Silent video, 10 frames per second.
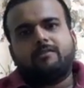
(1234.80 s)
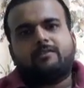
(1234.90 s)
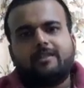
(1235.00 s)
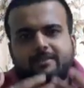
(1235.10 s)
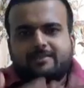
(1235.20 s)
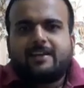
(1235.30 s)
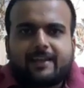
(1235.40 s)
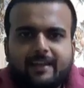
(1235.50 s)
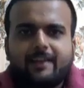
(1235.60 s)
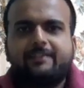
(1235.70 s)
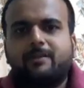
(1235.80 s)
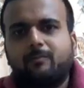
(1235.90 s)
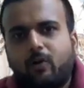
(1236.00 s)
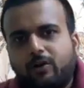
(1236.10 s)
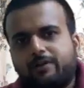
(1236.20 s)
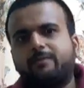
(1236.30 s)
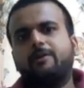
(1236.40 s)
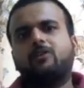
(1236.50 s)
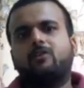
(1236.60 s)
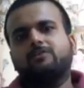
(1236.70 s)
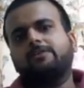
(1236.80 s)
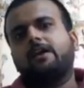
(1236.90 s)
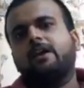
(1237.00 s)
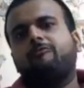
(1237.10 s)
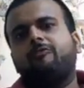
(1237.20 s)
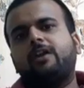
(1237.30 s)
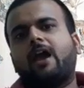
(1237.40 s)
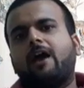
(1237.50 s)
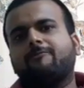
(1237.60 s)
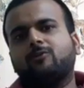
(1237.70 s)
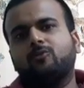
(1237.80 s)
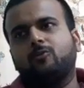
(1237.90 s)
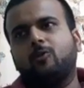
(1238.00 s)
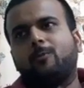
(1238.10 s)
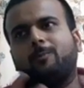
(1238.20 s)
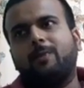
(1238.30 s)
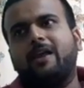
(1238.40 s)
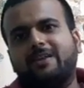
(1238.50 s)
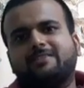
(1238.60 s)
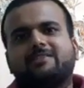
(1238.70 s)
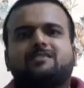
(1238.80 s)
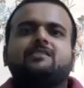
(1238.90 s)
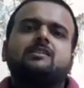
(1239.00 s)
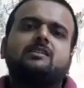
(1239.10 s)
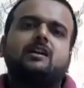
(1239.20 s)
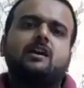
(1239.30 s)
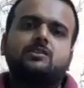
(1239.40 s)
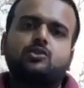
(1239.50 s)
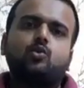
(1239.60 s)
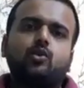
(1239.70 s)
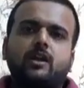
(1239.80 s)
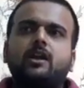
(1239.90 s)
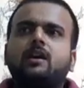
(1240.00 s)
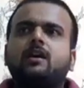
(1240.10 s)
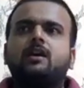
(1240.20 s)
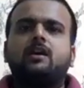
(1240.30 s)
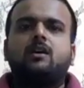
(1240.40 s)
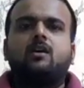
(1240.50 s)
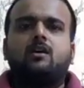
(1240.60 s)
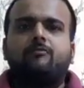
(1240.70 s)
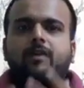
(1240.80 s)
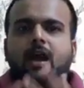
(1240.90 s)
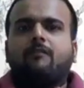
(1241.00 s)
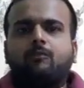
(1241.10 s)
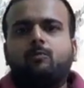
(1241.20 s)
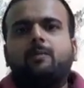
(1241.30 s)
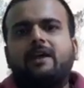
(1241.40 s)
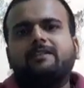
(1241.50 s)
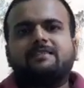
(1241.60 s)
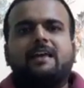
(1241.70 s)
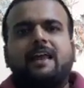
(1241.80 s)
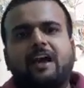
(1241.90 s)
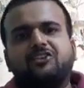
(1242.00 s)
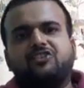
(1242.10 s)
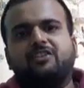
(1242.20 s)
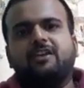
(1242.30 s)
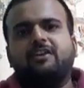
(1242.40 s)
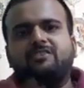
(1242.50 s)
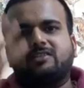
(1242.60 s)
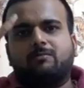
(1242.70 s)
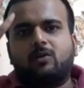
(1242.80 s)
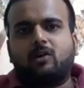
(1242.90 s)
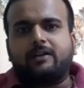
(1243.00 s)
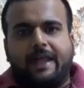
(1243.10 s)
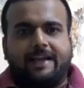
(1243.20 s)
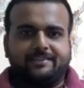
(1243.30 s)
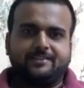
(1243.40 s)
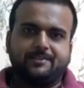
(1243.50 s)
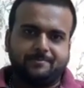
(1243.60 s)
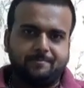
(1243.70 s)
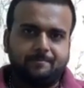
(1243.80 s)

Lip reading: See, the setting is important because we have to place a story, we have to place an action in some context,